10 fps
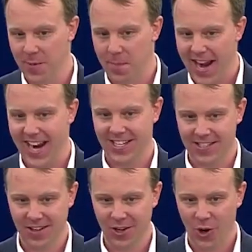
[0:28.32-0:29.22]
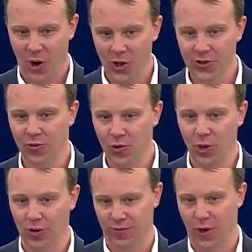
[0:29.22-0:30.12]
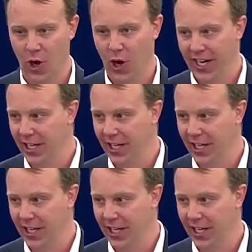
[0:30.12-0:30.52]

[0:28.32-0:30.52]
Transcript: debate on the rule of law,